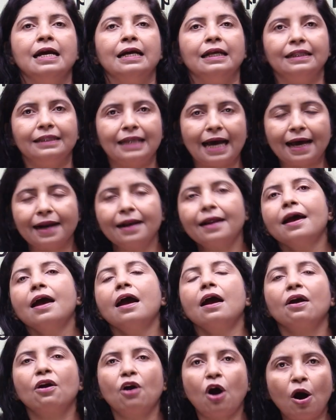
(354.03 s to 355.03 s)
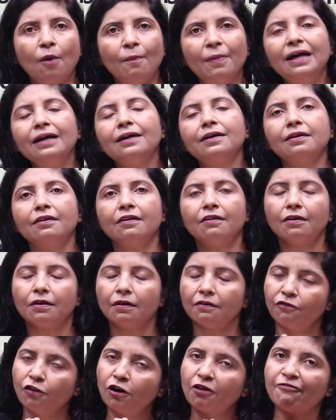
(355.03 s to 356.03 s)
then government
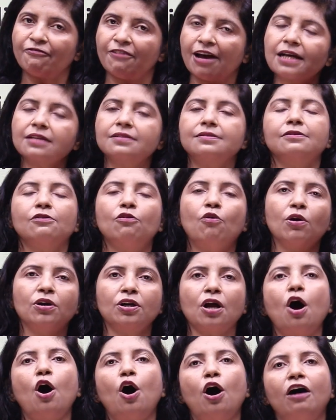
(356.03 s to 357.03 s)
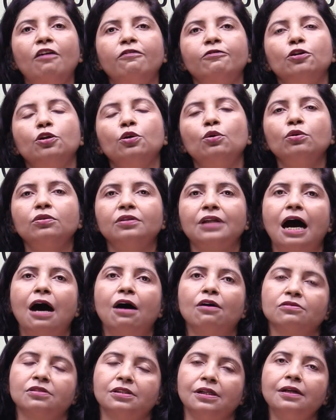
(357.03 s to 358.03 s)
would fix quota of
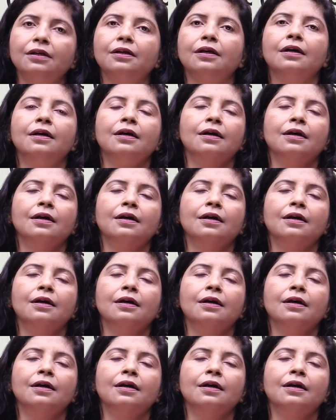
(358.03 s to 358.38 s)
2000